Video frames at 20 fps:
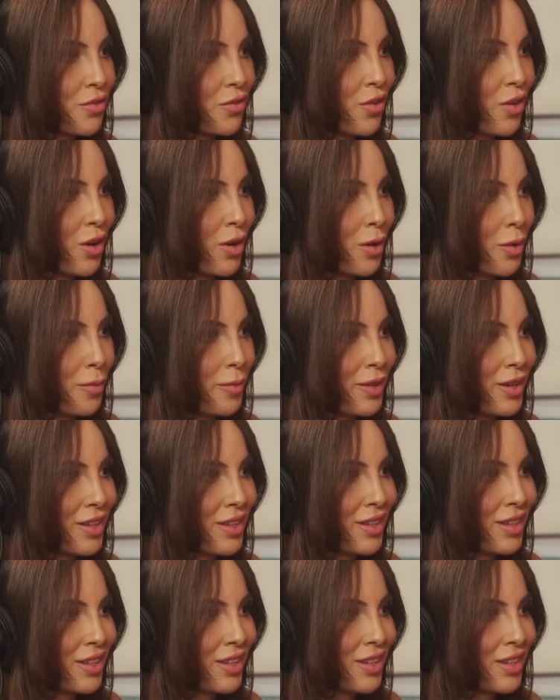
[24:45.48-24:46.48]
from,
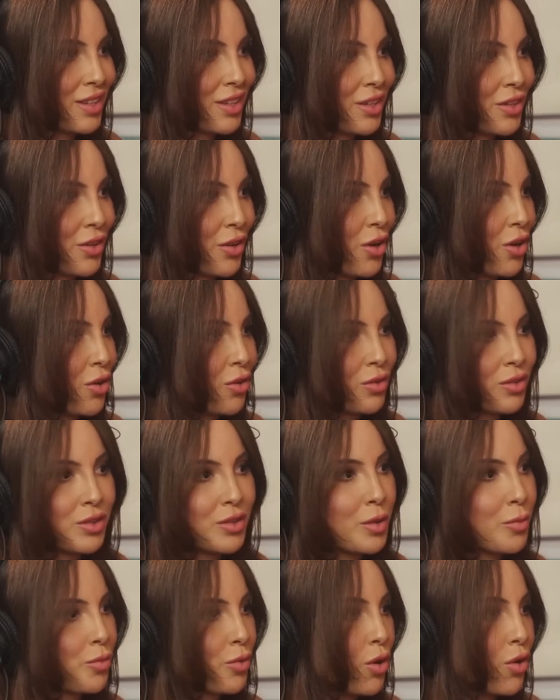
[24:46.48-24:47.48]

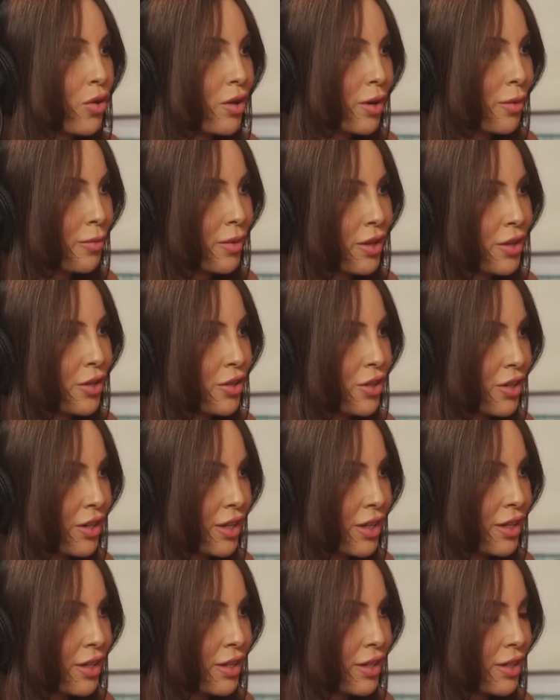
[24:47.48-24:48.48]
the program that you're
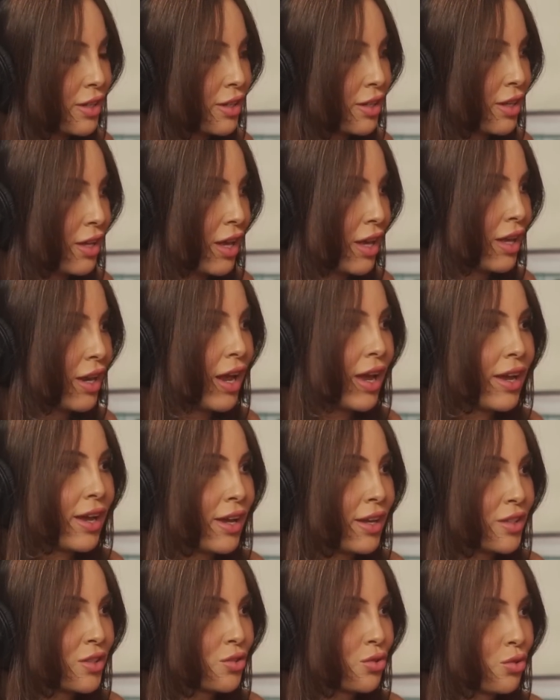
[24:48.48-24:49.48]
in, and I
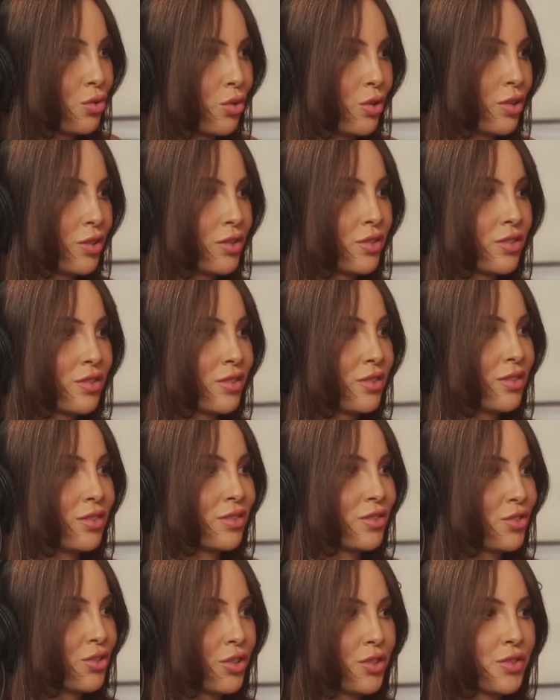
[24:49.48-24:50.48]
had tools
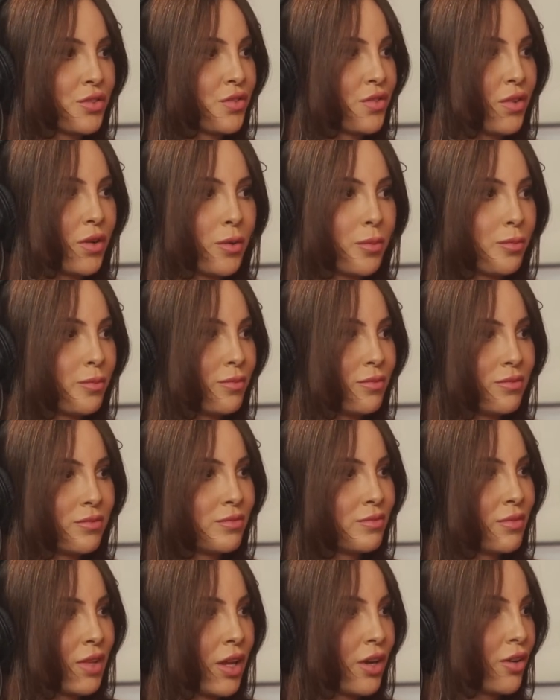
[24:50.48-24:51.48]
just from,
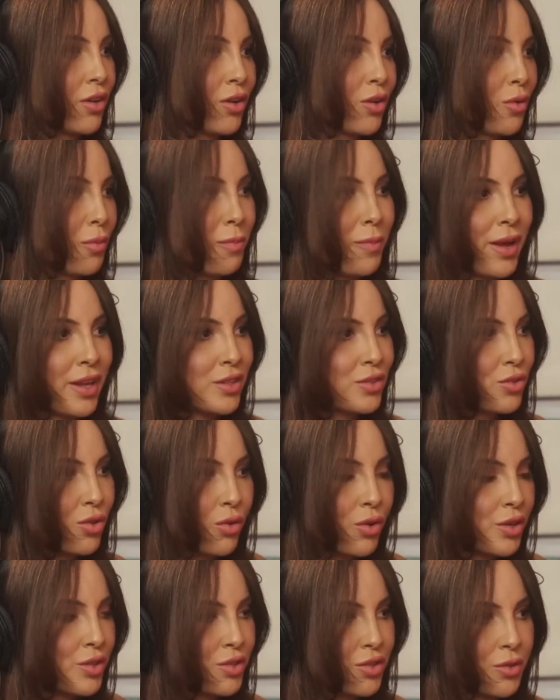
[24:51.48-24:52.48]
I don't know,
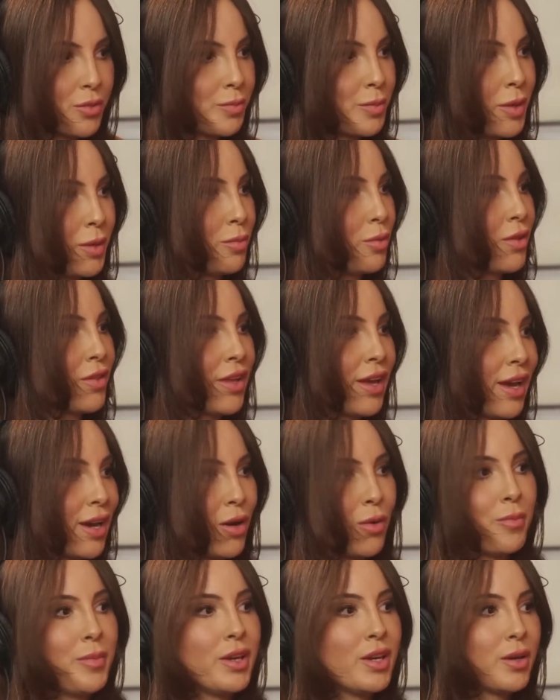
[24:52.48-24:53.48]
mentors or people that
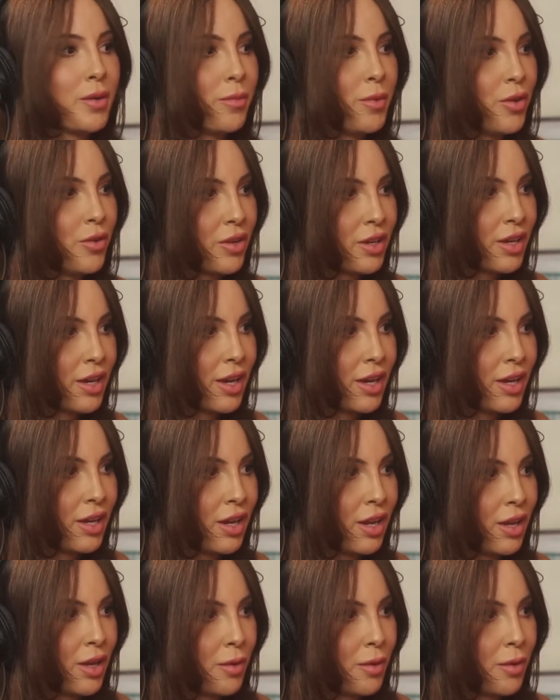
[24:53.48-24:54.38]
help me communicate,